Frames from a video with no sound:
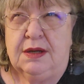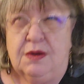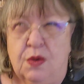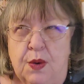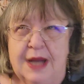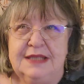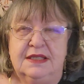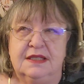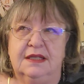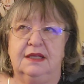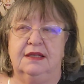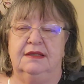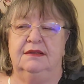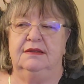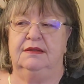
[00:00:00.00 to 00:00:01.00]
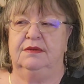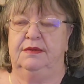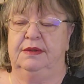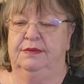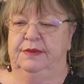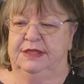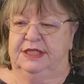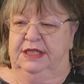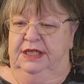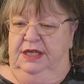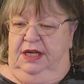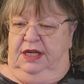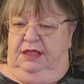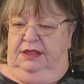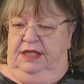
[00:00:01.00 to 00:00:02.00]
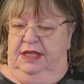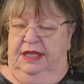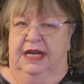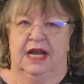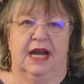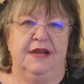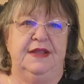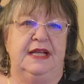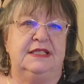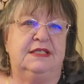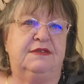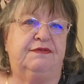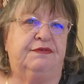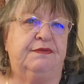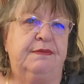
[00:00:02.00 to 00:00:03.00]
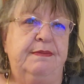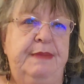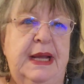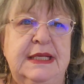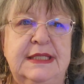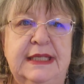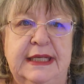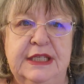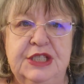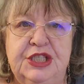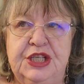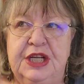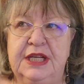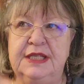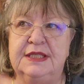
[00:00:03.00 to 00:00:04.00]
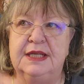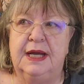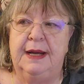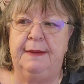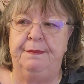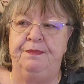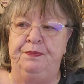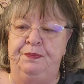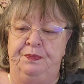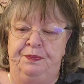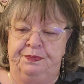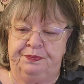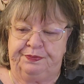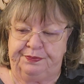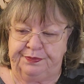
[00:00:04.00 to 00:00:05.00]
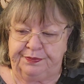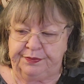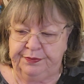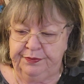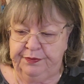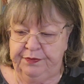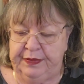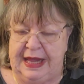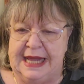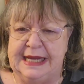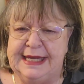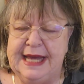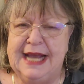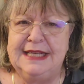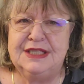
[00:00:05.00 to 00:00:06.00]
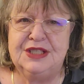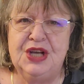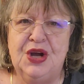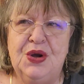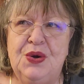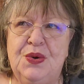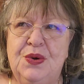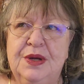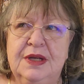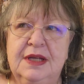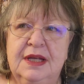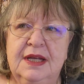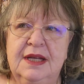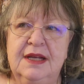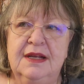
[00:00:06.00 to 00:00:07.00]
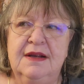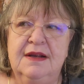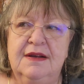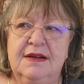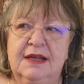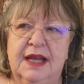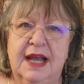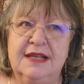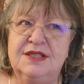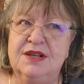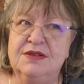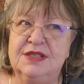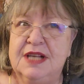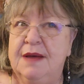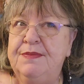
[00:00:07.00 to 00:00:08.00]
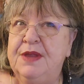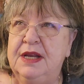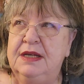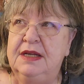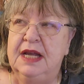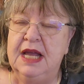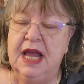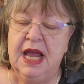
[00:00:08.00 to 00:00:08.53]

Quest, what's it called? The kind that's Mexican cheese, um, queso, queso something.